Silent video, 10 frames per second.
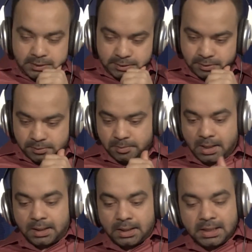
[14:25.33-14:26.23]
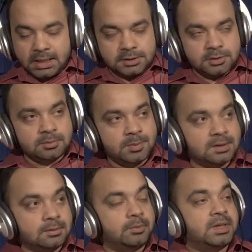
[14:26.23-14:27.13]
So I like to
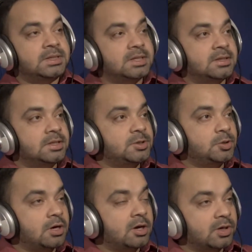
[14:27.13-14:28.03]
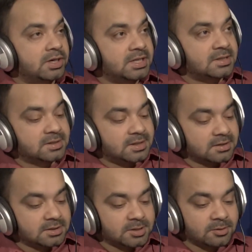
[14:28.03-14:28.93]
mention this to our audience
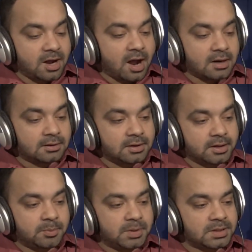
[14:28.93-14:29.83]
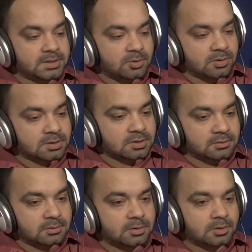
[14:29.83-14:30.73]
that so art therapy is
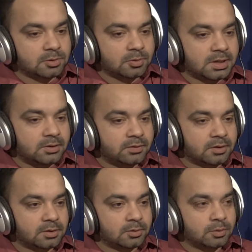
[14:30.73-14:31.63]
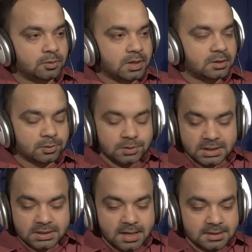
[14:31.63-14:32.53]
not only for the who are good
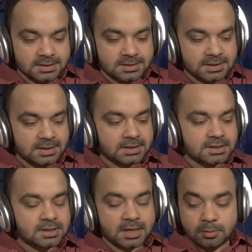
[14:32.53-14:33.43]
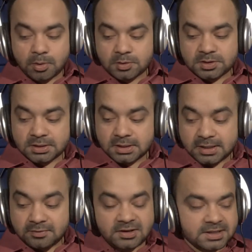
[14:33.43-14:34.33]
at artistic. It's about
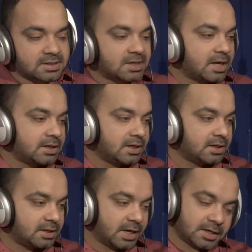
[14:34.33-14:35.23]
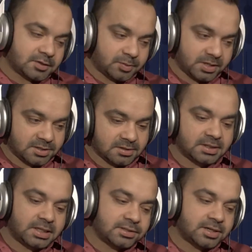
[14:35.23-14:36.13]
reflection and
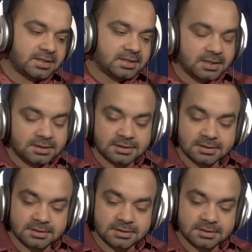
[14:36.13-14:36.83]
expression. That's right, Kate?